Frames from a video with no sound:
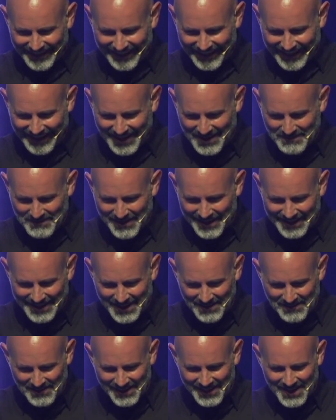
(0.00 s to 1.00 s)
Amen,
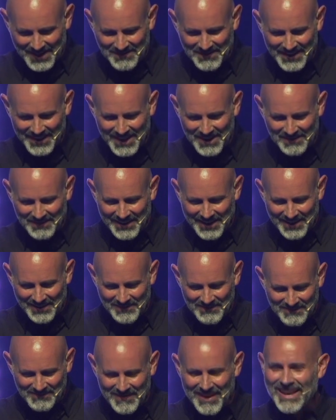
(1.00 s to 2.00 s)
amen, amen, amen.
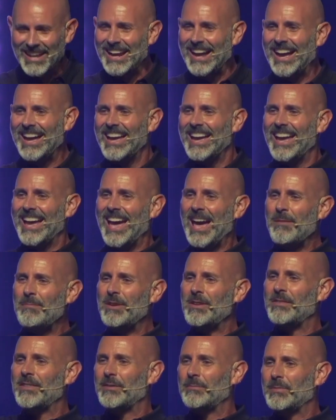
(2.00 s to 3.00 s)
Man, I, how
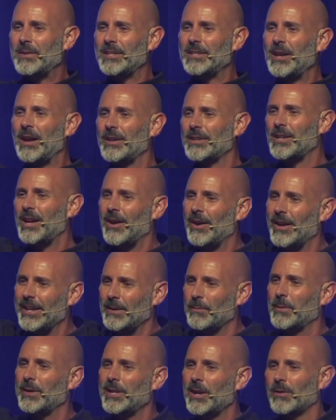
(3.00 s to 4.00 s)
many of you, y'all,
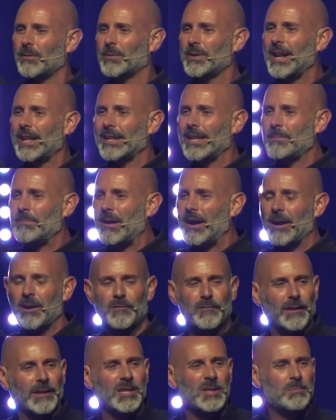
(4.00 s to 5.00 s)
and we don't, we're not led by our
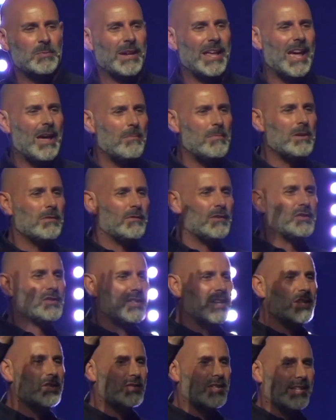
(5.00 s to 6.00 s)
feelings, but how many of you
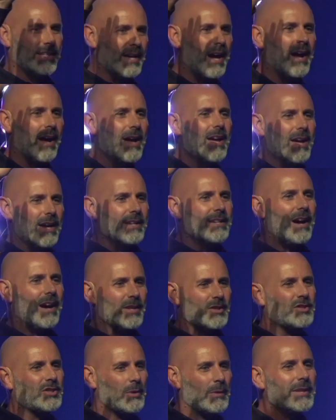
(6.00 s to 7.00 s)
sense that God,
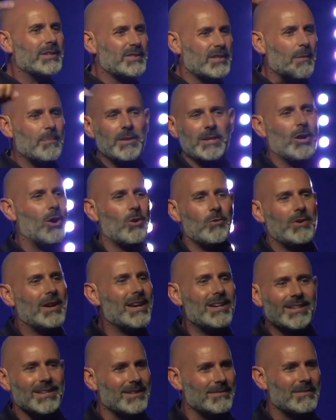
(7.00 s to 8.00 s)
God's doing something
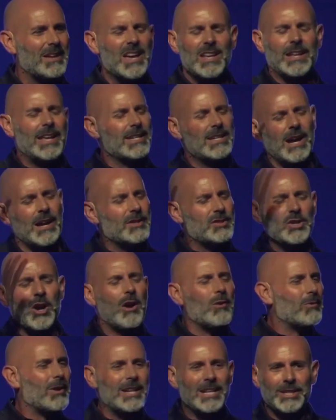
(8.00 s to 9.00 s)
already? Like God's
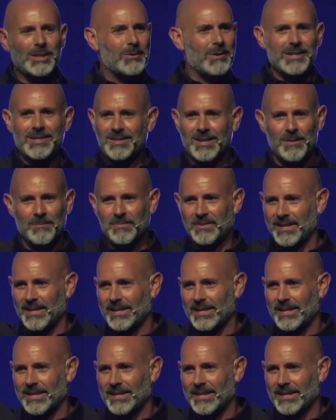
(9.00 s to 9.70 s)
already doing something.